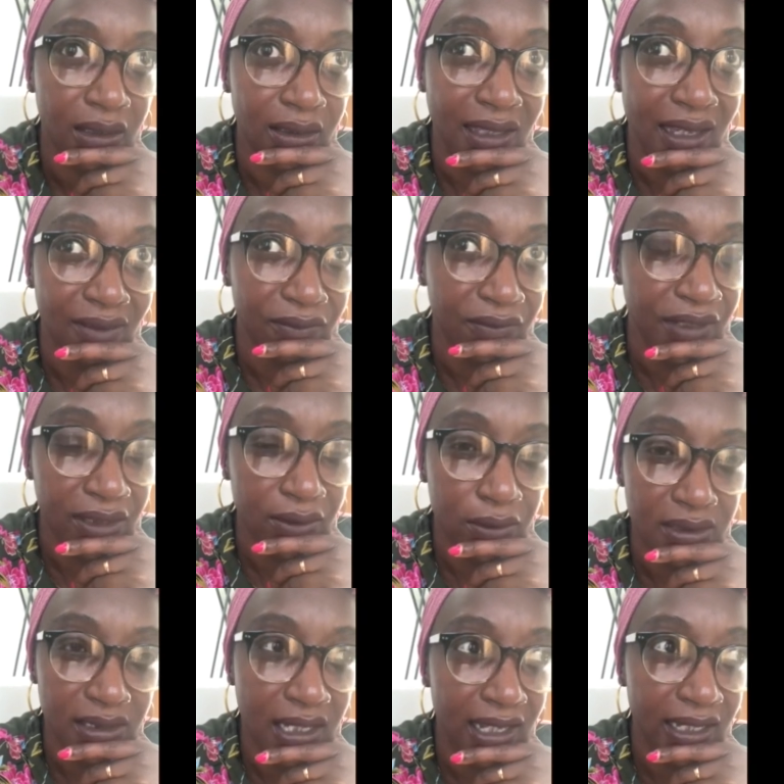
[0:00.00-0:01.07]
That
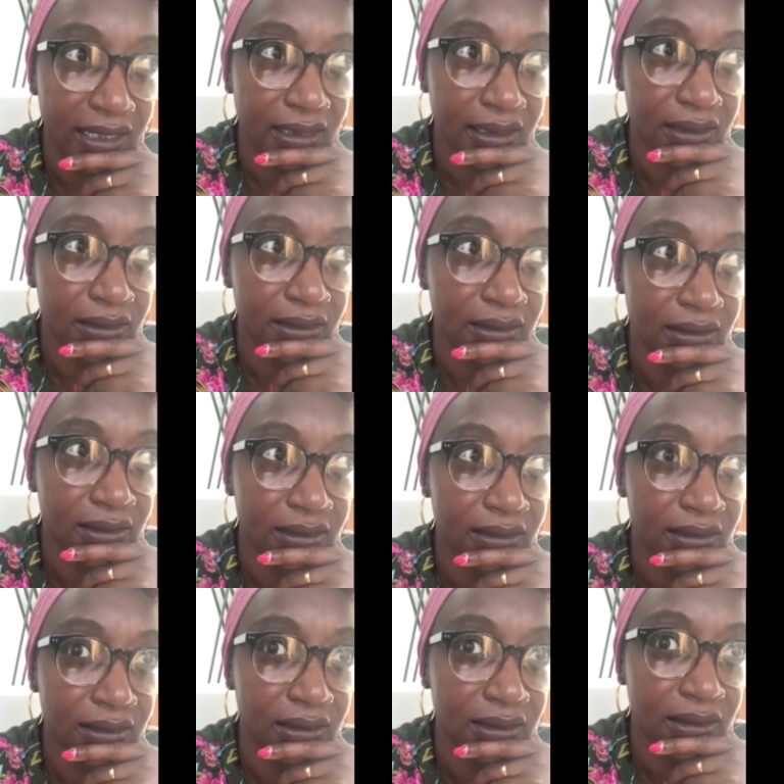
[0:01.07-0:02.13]
feels like
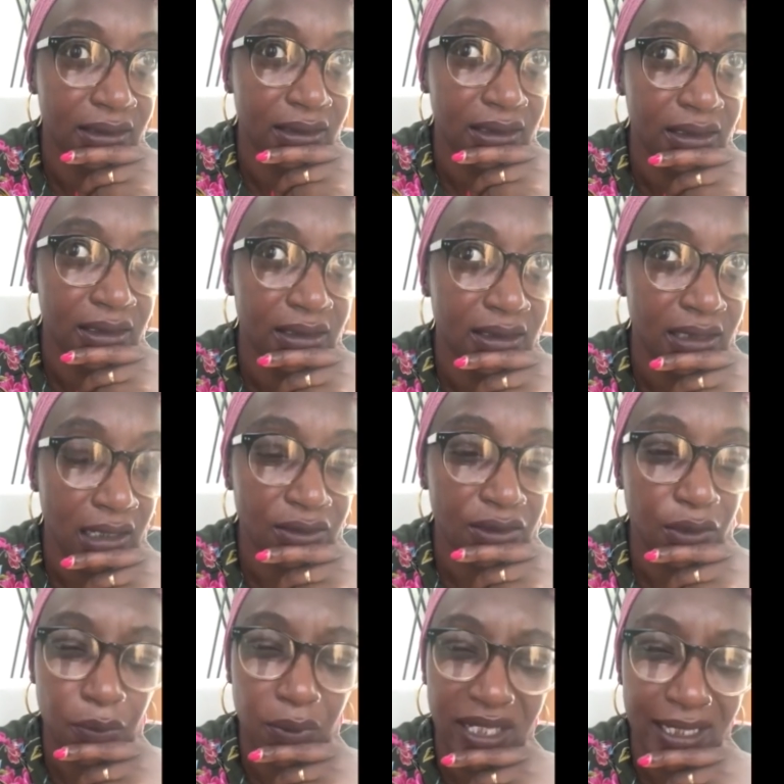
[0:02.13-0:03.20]

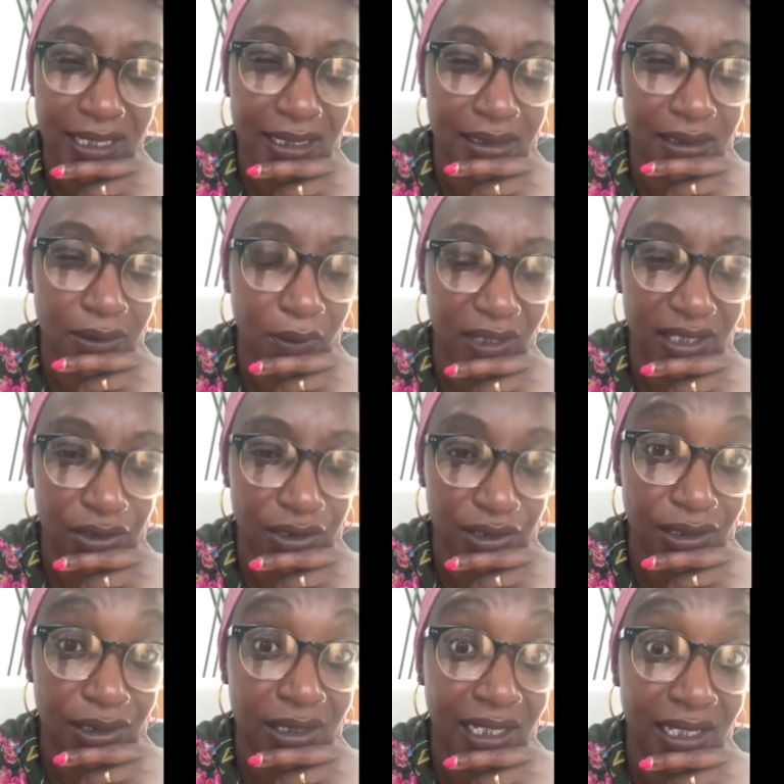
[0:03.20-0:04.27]
such a weird
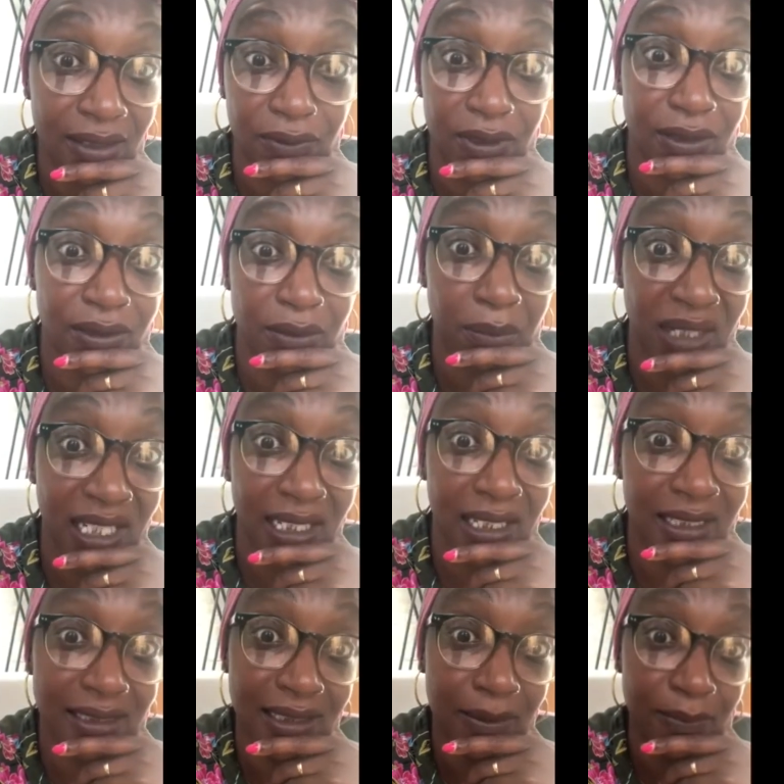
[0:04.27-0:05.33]
question, even to me
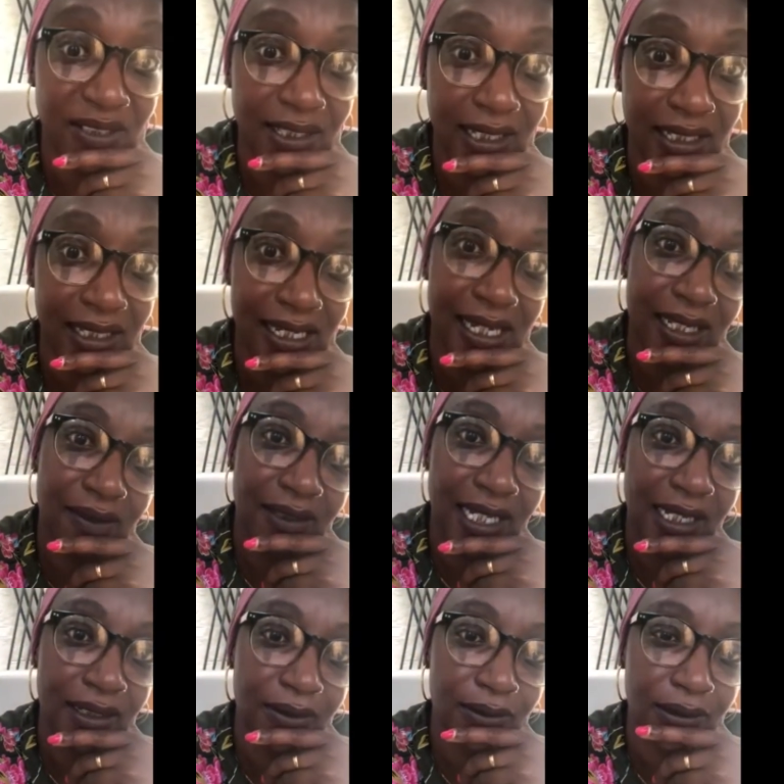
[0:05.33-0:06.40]
as I'm saying it out
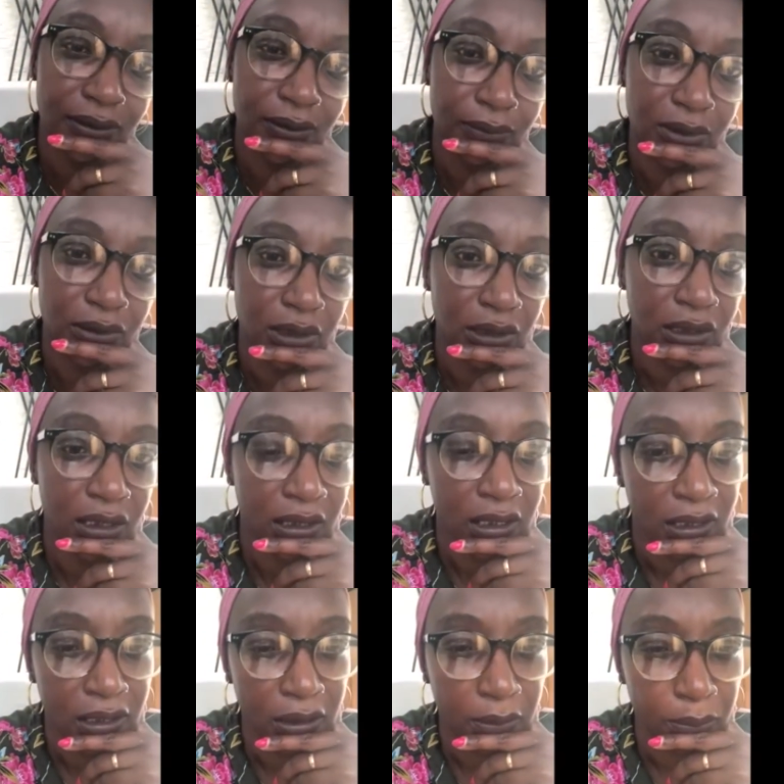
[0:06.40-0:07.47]
loud.
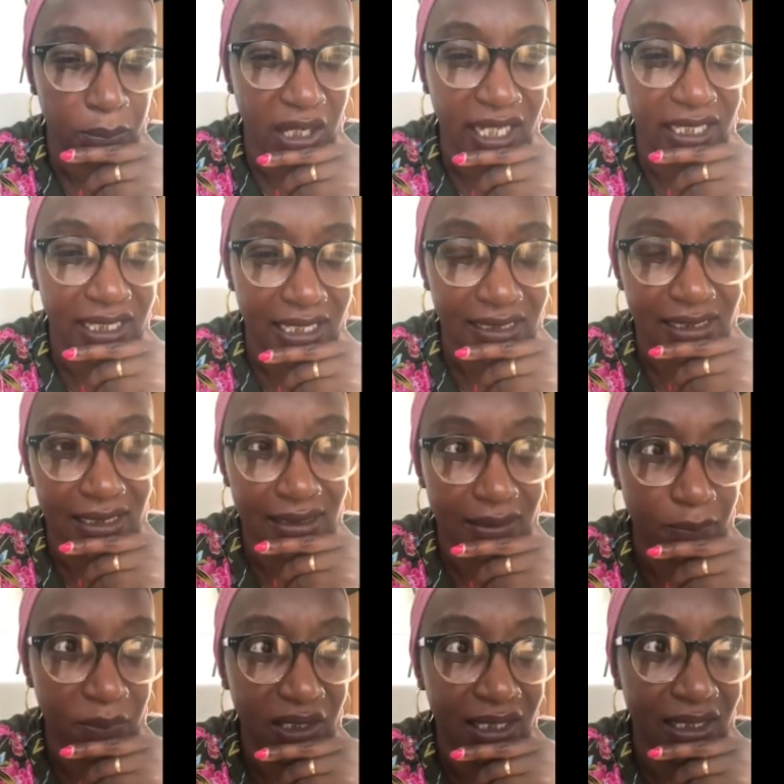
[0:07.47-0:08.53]
But I guess it's
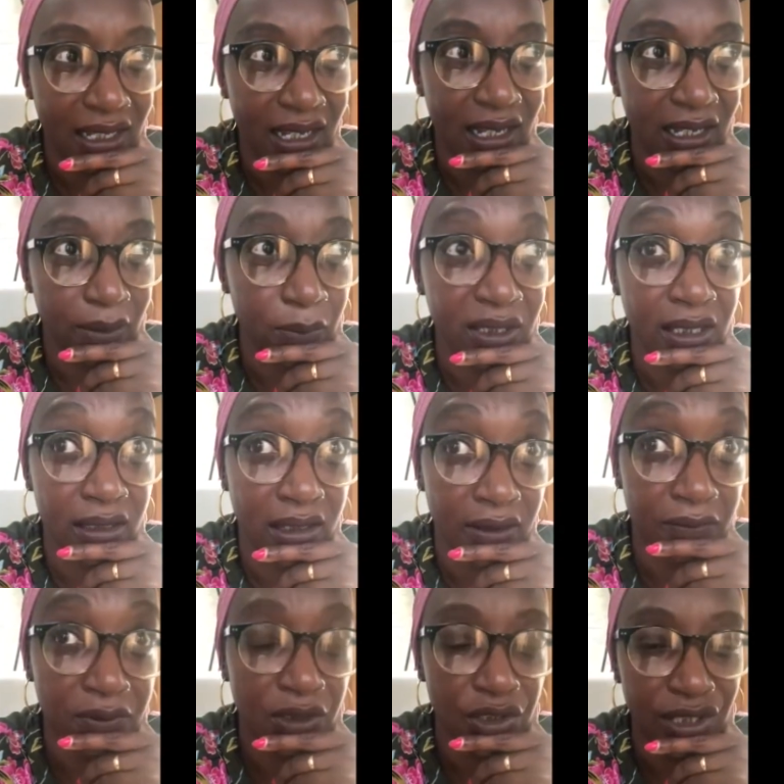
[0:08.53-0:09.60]
something that I would
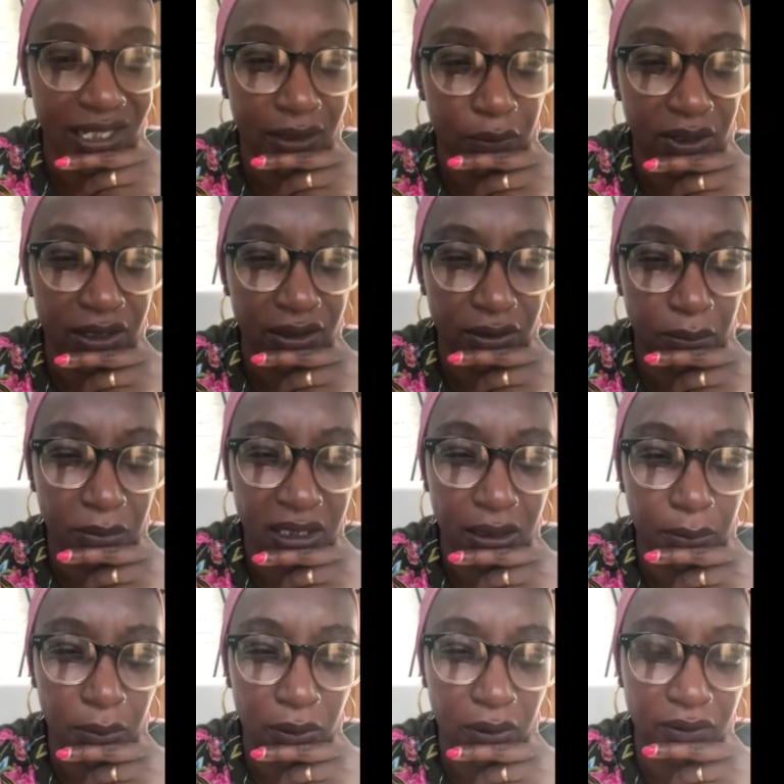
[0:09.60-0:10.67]
love to share with other
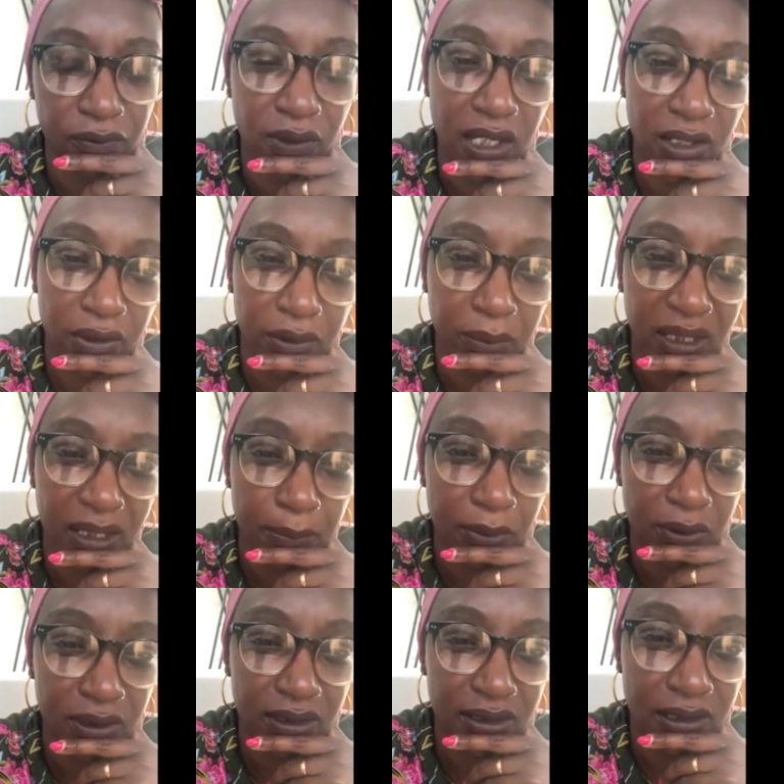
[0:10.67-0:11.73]
people and for other
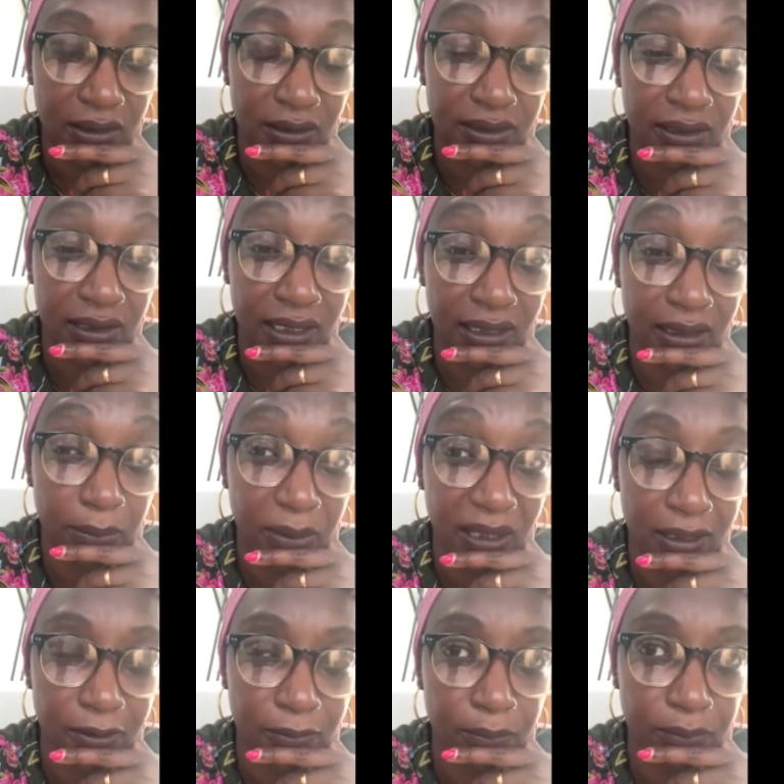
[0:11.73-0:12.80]
people to start to think about.